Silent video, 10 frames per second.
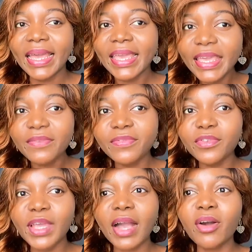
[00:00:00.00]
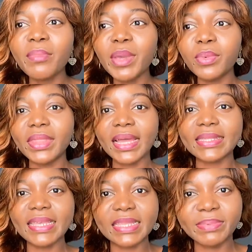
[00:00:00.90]
If you are coming with
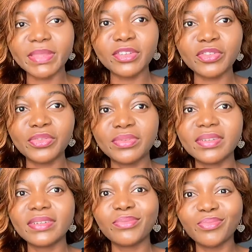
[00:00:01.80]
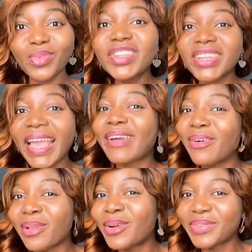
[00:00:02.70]
that expectation, which I
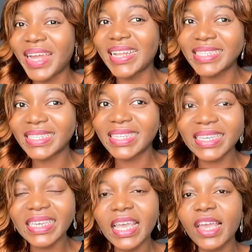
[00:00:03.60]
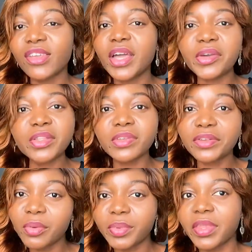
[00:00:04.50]
call unrealistic, you are going to
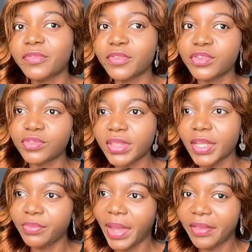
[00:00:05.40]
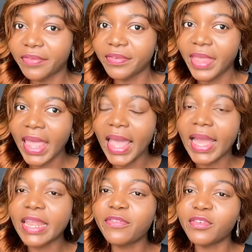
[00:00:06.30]
end up with a frustrated wife.
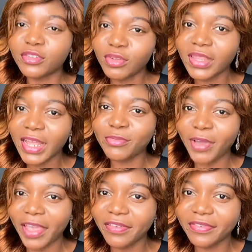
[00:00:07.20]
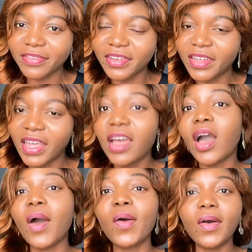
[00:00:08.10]
And a frustrated wife,
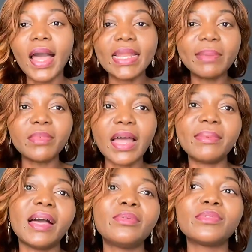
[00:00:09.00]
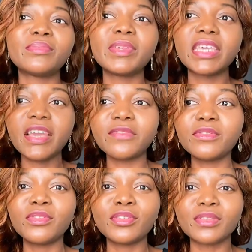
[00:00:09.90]
I would be
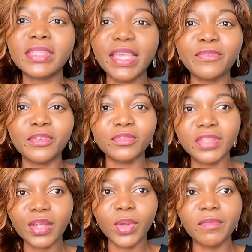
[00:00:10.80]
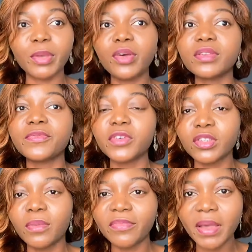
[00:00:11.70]
careful not to say a frustrated wife, because for
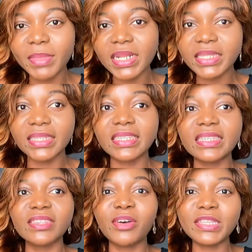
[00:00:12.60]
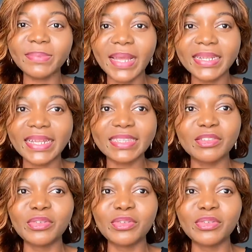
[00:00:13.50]
some families it is the husband that